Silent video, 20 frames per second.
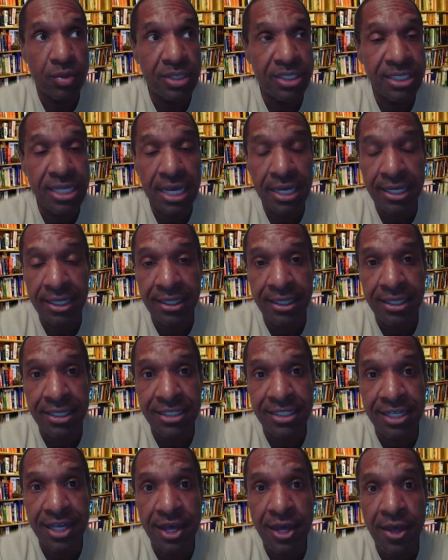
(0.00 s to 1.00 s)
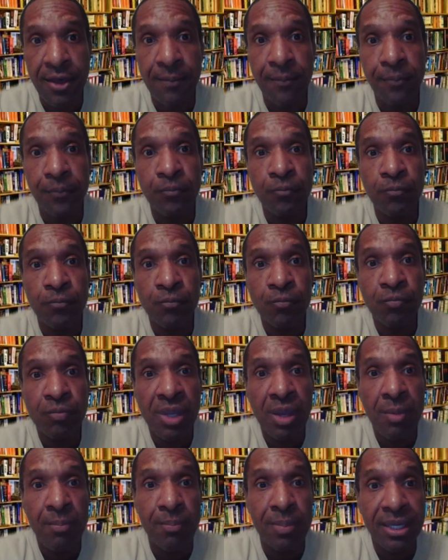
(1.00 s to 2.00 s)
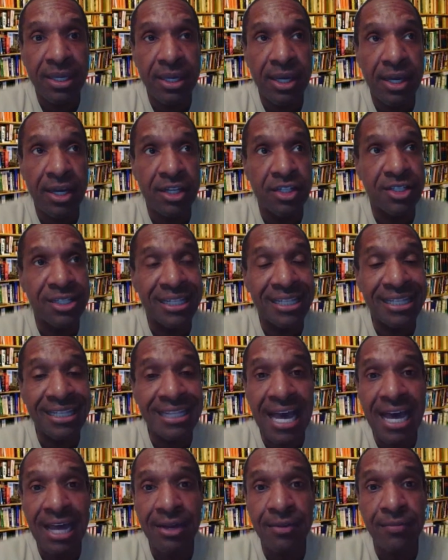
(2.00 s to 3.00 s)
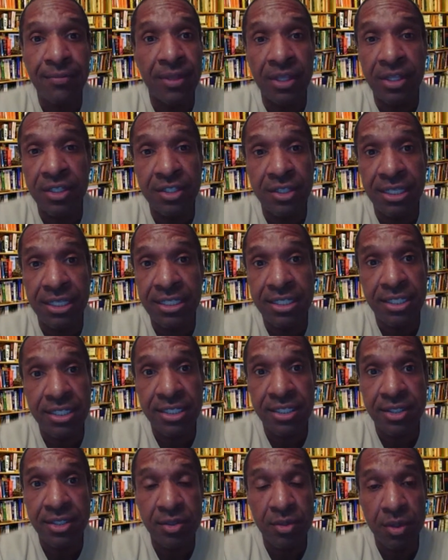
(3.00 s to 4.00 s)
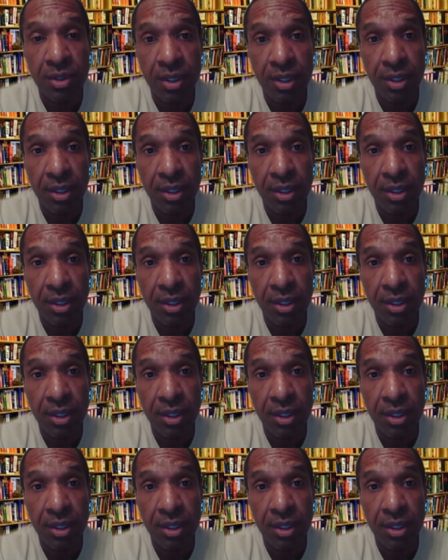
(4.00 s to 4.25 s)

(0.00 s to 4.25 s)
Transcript: setting this up, because a lot of this is